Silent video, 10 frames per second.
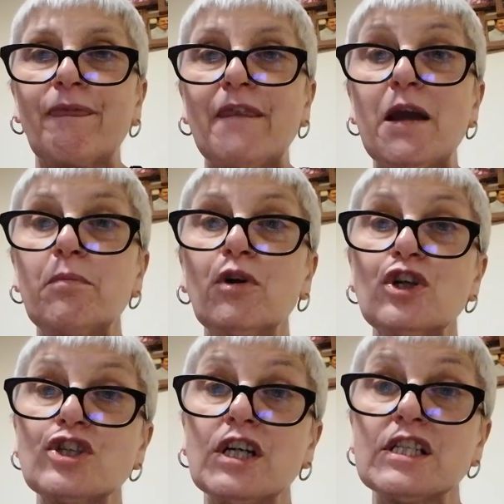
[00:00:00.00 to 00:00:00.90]
They
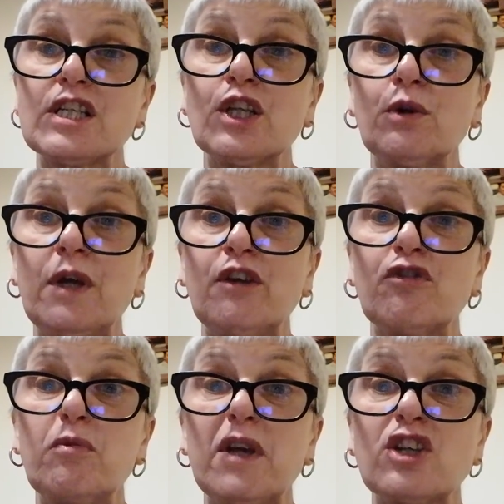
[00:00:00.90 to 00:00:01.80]
apologised to the queen for
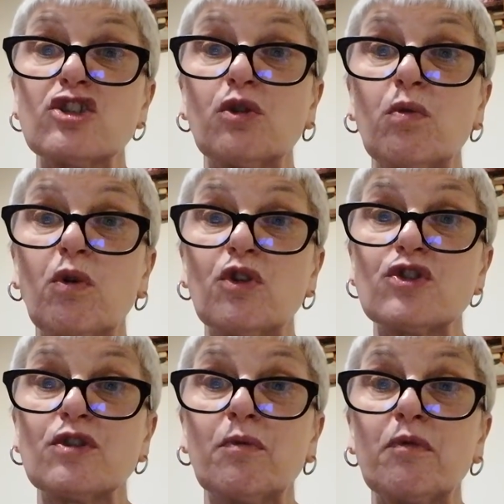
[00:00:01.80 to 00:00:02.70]
being so
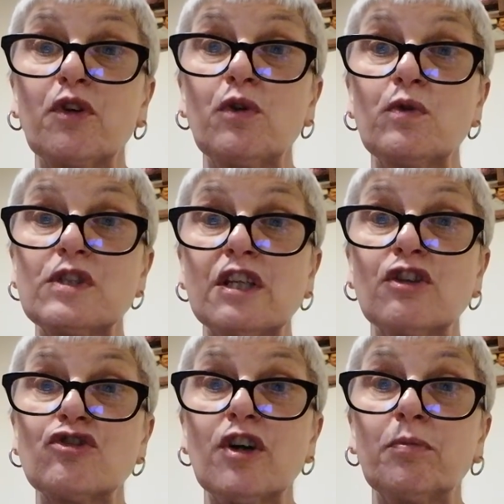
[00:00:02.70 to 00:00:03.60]
quarrelsome and for causing the
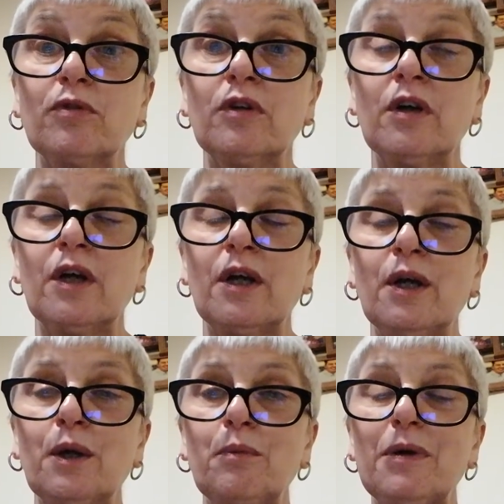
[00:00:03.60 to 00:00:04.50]
trouble,
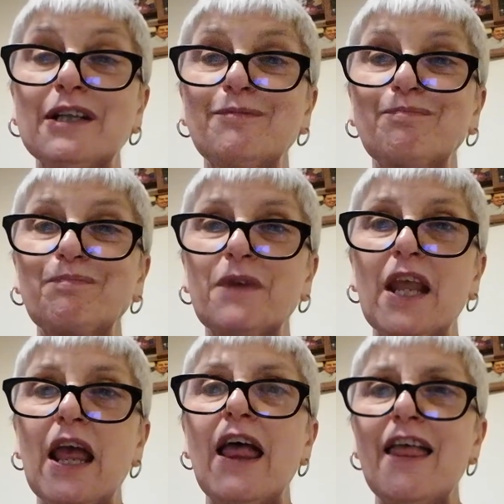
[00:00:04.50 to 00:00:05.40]
but
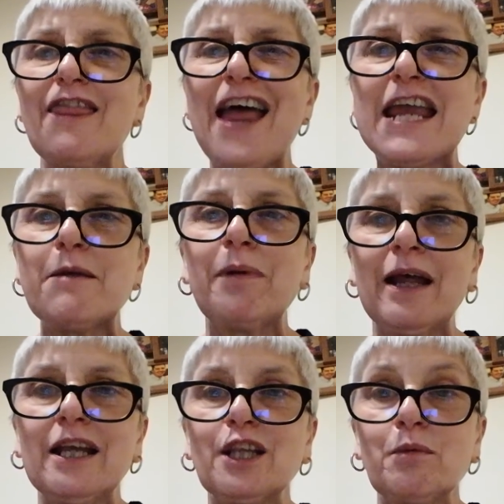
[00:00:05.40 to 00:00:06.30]
they
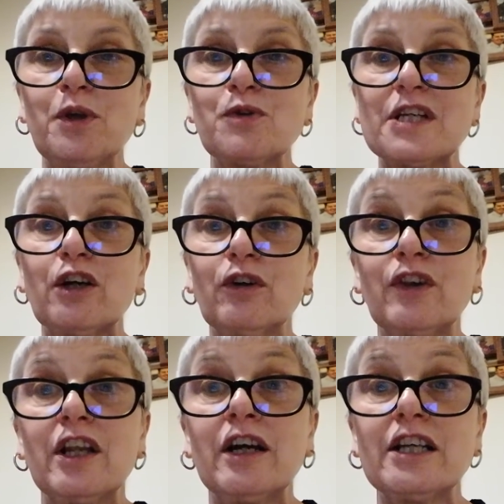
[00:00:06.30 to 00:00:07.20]
played the music on
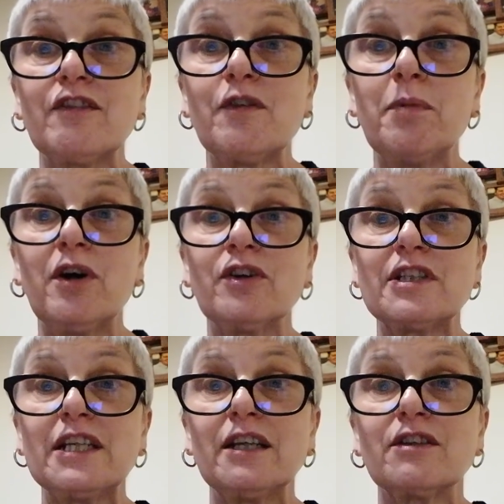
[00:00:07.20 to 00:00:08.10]
the night of the
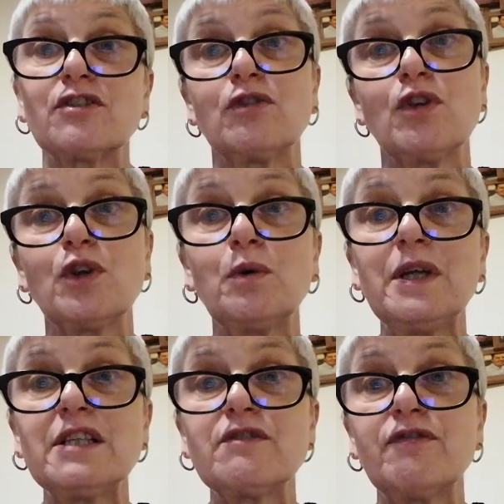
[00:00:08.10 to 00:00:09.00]
party so that the
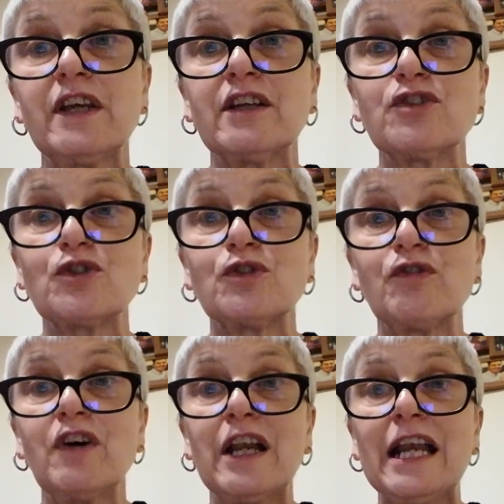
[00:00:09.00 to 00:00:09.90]
queen's fingers could
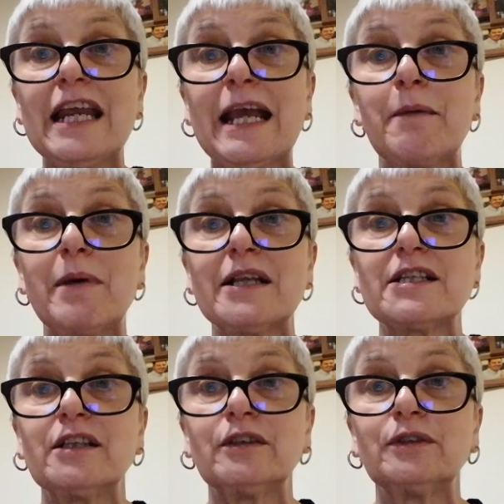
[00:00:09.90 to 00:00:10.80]
finally get better.